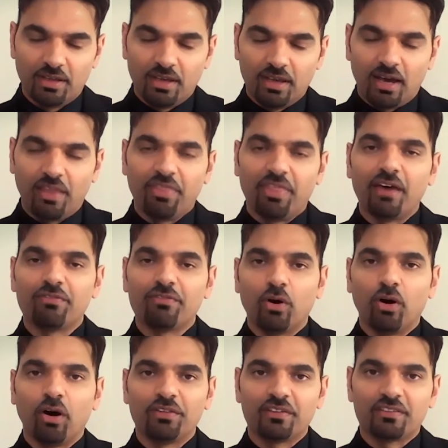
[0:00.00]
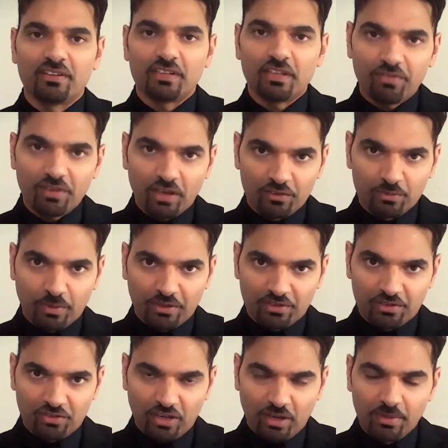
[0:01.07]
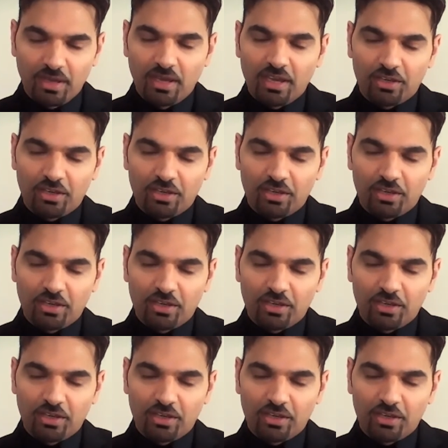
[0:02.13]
and therefore on the certificate of sponsorship,